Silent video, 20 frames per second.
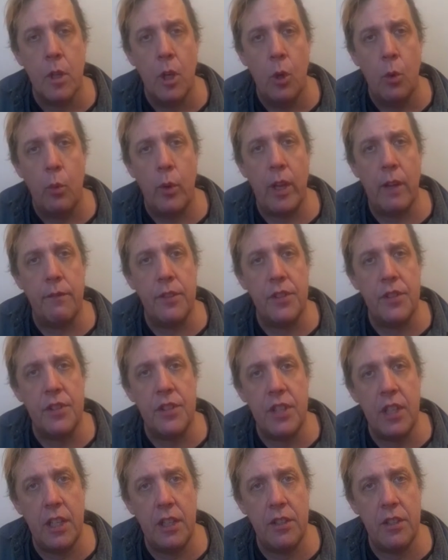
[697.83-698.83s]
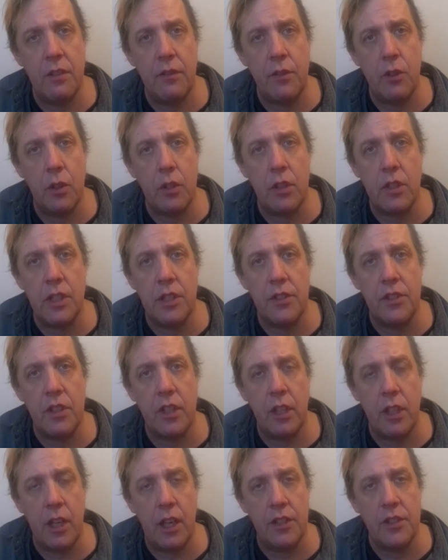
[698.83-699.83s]
We have the seeds of goodness
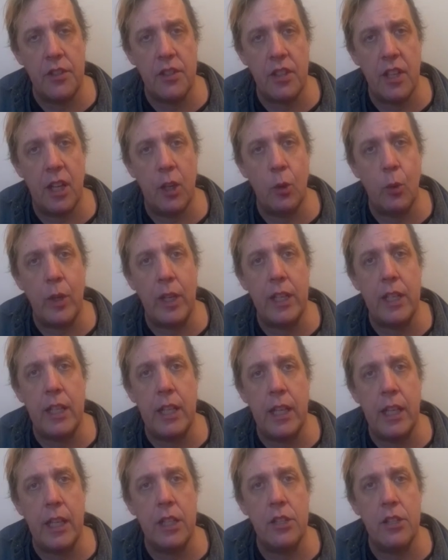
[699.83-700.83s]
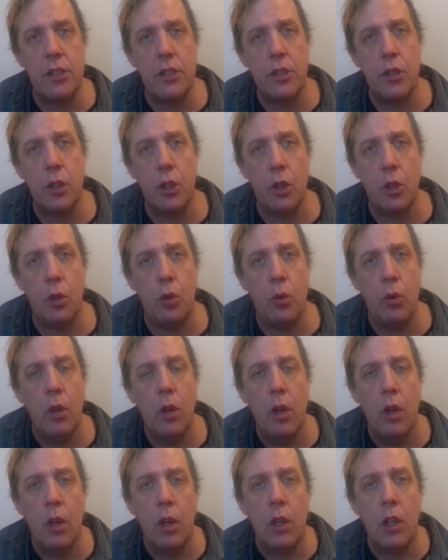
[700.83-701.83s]
in us and we need to
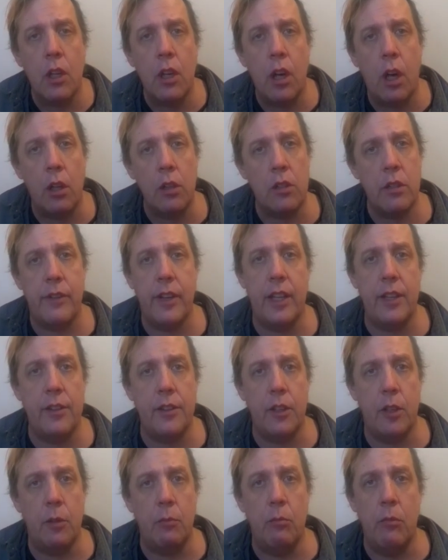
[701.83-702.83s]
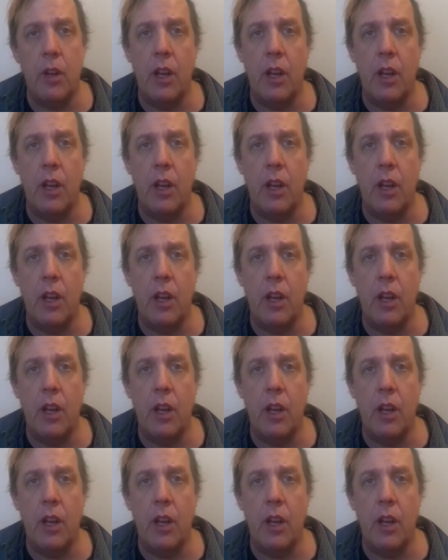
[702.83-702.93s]
cultivate them.